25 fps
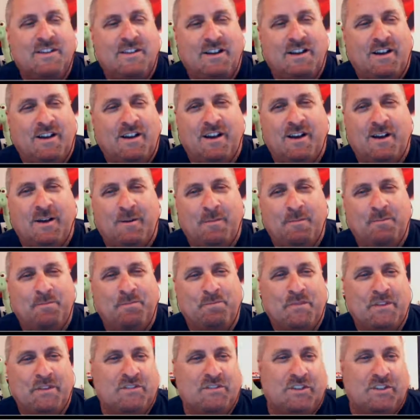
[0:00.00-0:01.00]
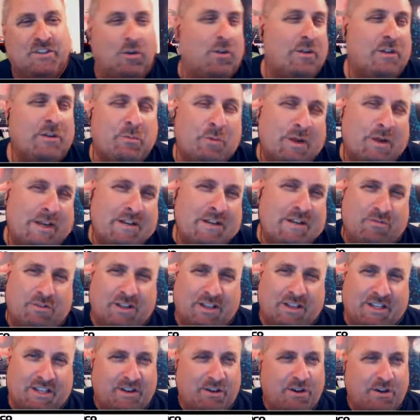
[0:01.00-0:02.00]
It's the only way you
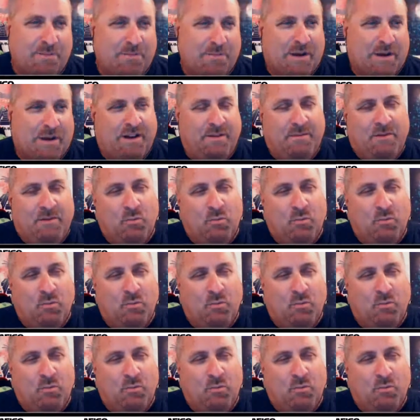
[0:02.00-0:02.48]
really hear about them.